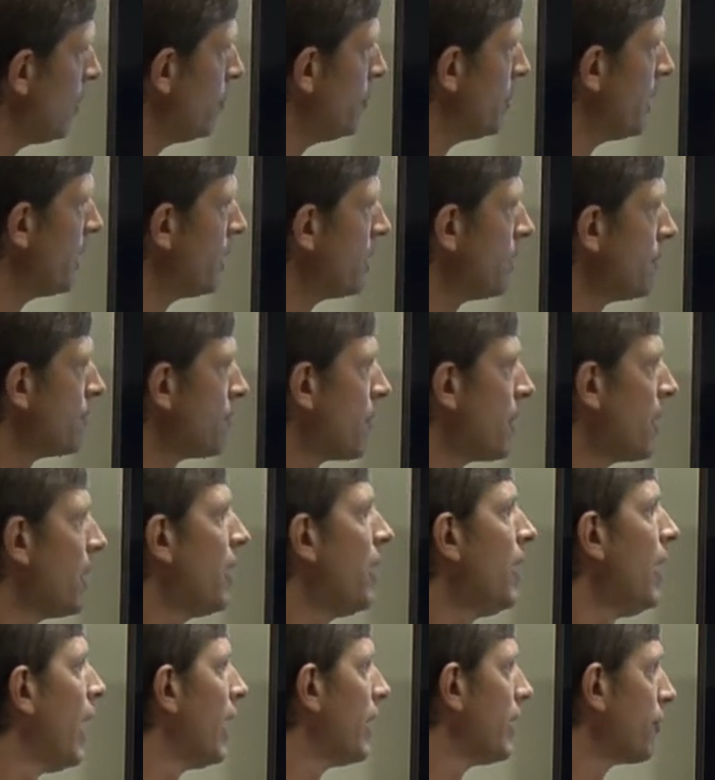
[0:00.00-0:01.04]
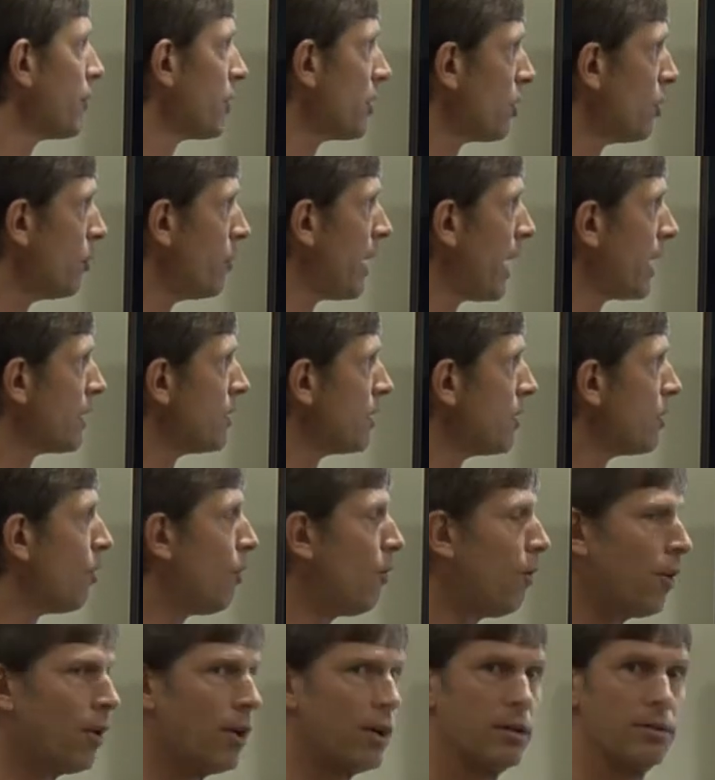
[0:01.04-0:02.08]
a bit, and then we're going to go back to
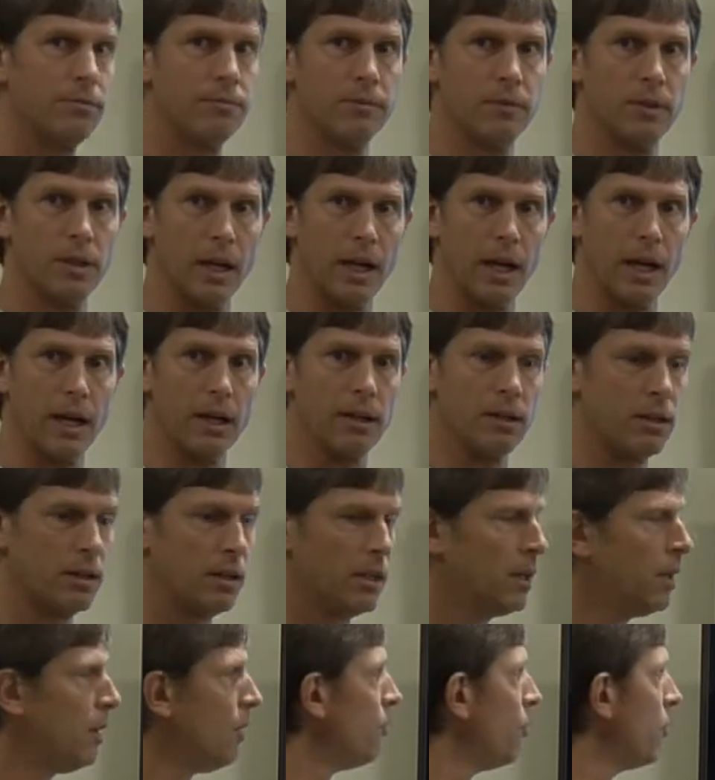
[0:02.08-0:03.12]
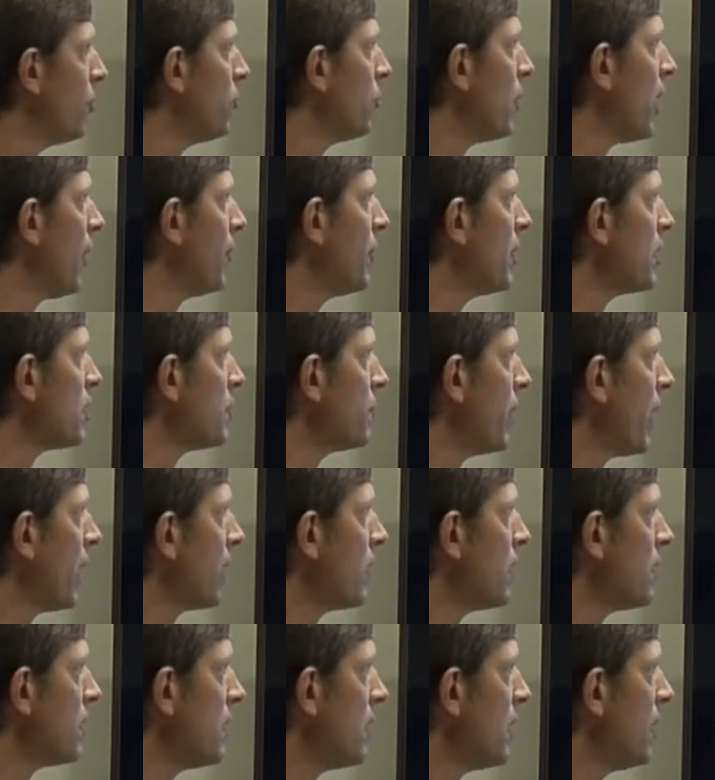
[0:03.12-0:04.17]
corn, and we'd probably expect
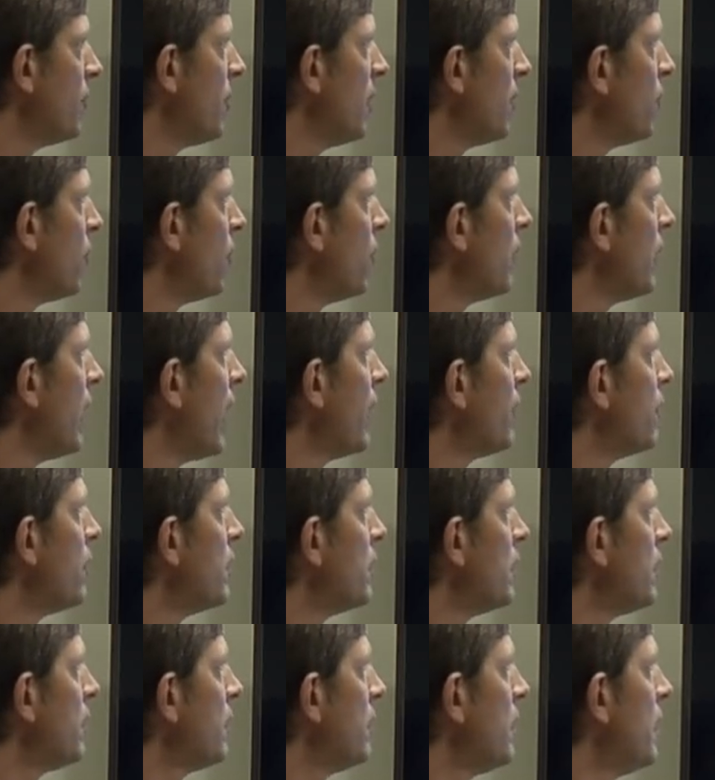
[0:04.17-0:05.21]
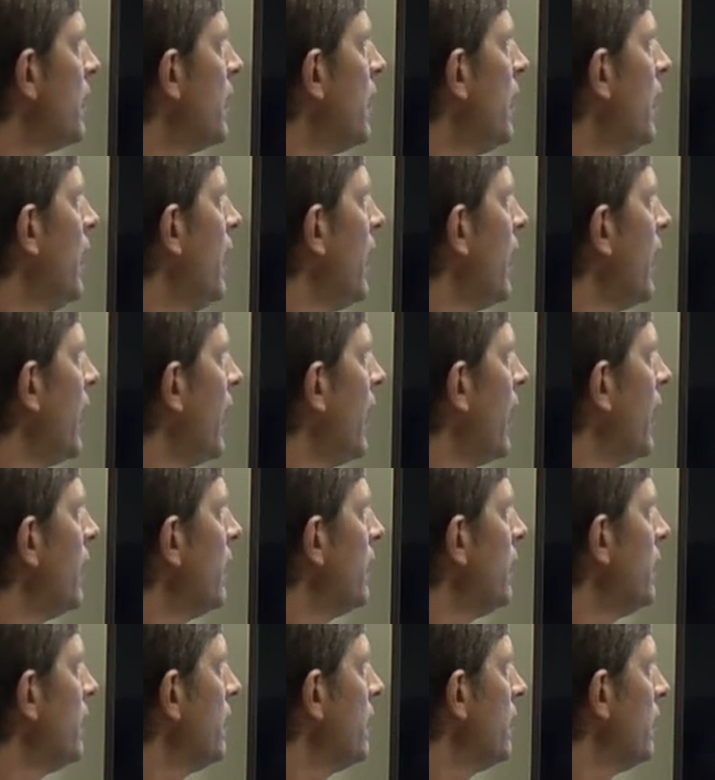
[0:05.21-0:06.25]
to see a bit more nitrogen, and
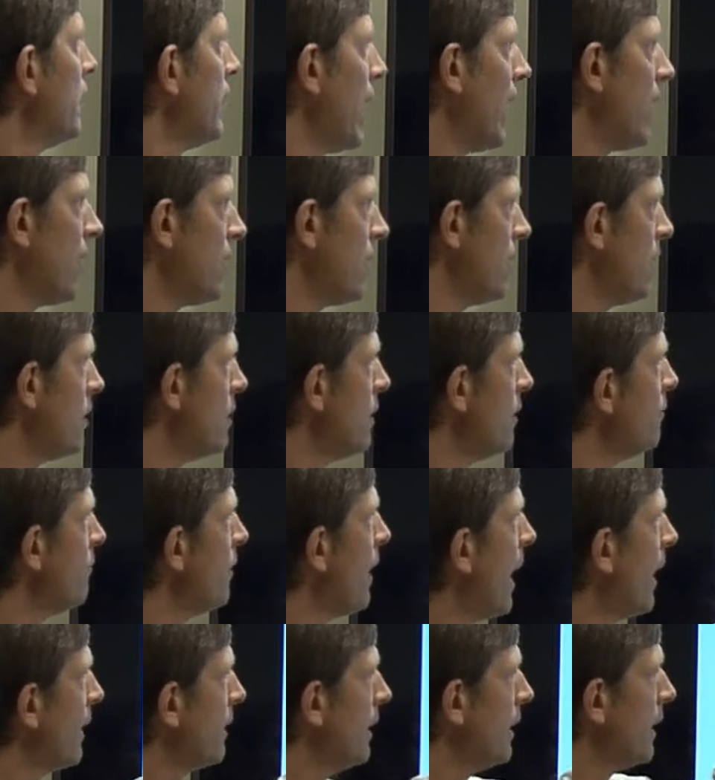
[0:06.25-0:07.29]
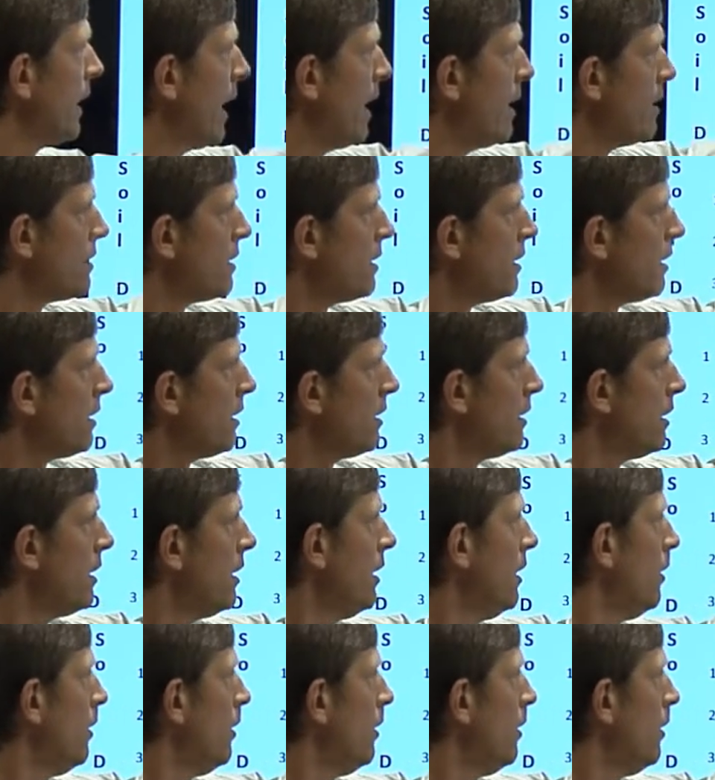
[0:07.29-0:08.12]
that is in fact the case here.